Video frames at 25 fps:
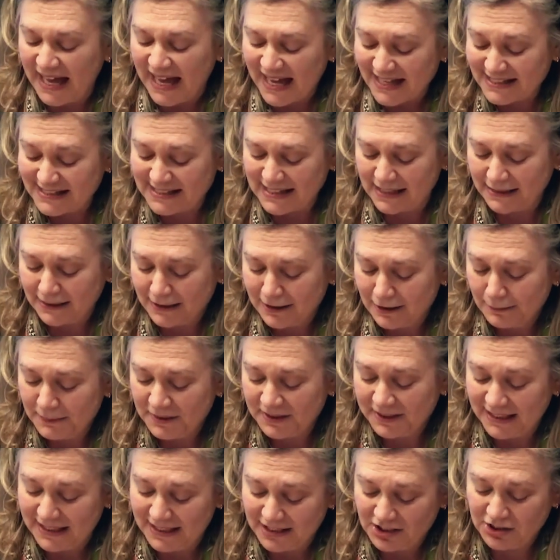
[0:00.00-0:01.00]
asset
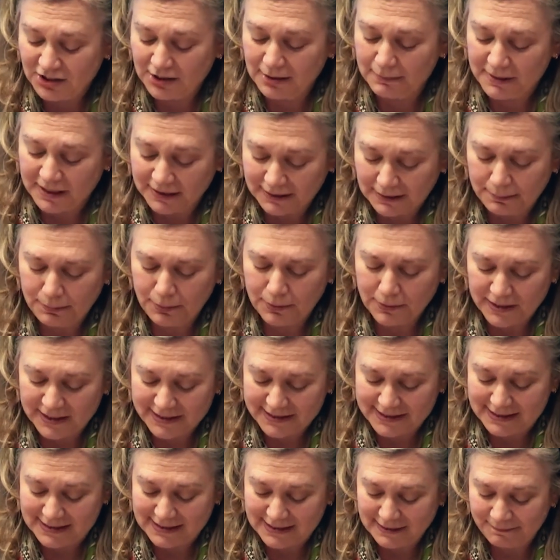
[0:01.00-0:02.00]
accumulation among the
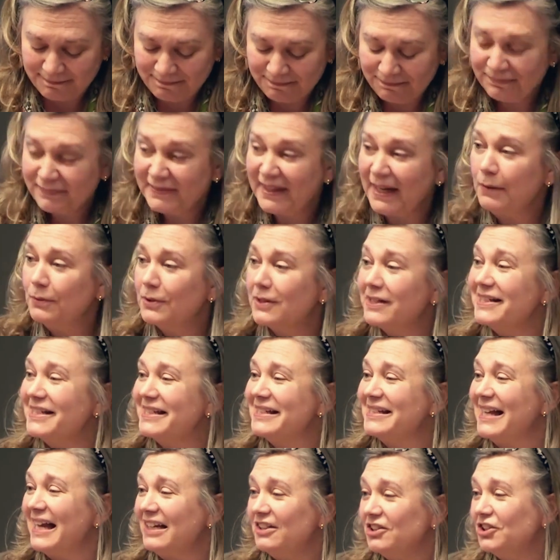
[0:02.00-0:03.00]
poorest. They were
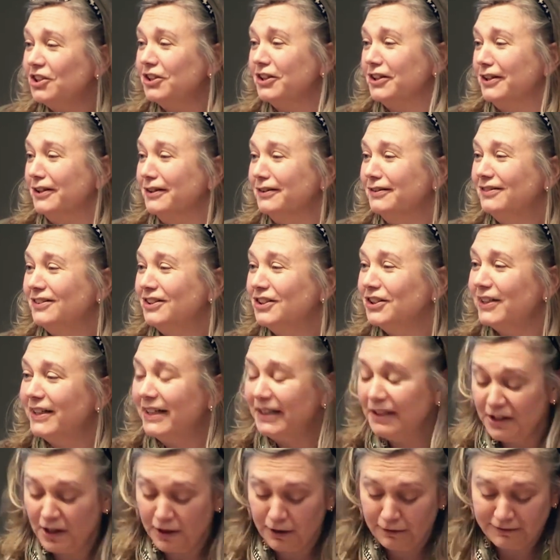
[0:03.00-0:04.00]
essential
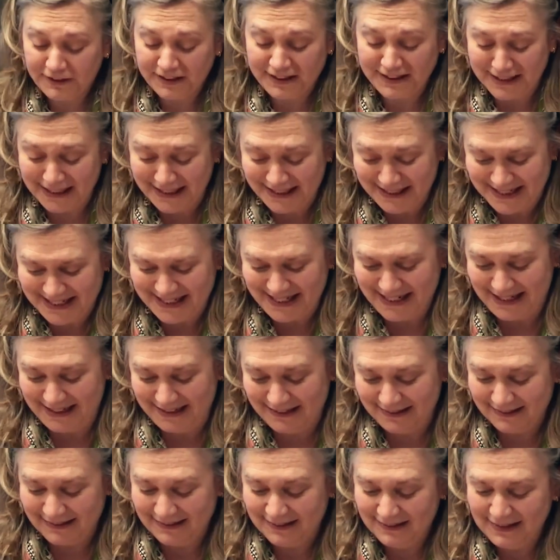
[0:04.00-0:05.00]
during
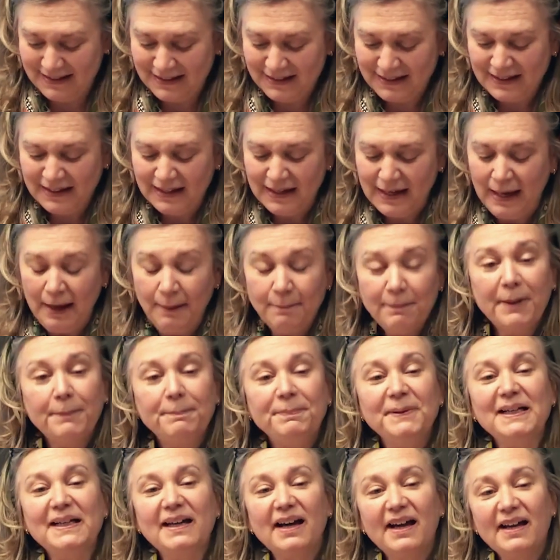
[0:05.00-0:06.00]
COVID-19. But
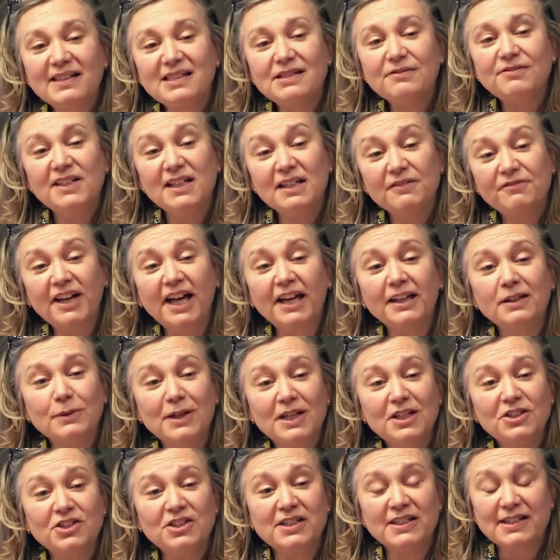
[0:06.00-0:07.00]
because of the
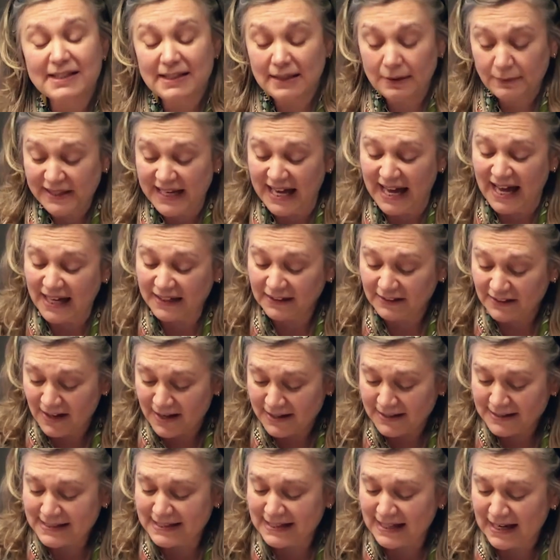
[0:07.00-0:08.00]
evaluations that we had
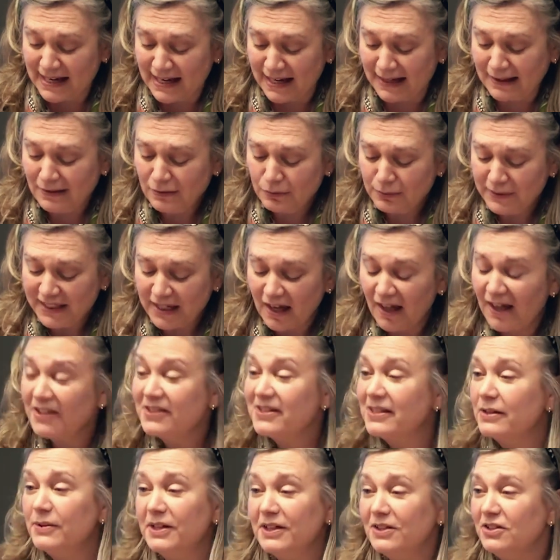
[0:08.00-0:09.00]
alongside, we
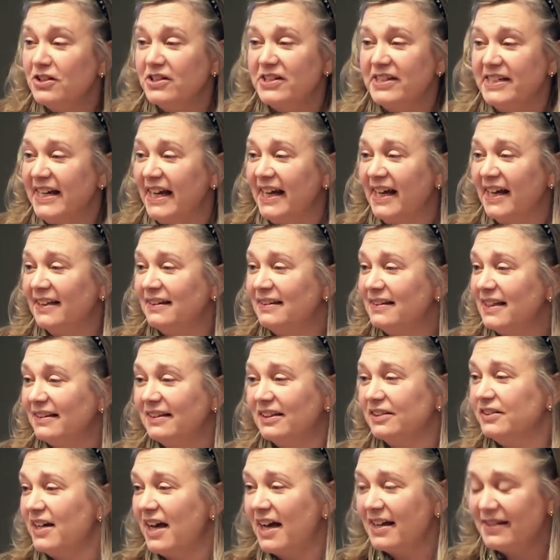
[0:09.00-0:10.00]
also understand that
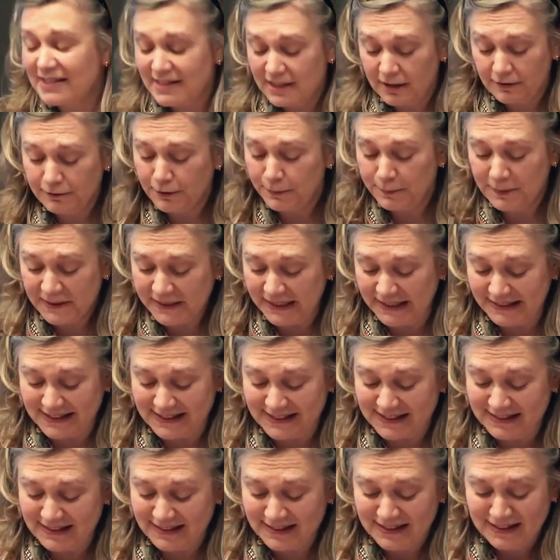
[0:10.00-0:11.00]
they're not silver
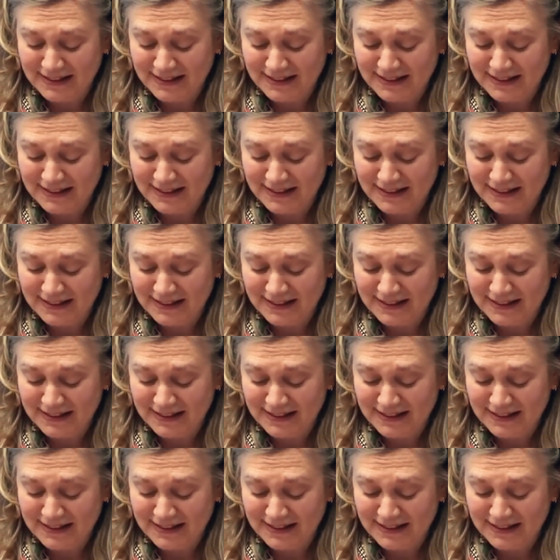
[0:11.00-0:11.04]
bullets,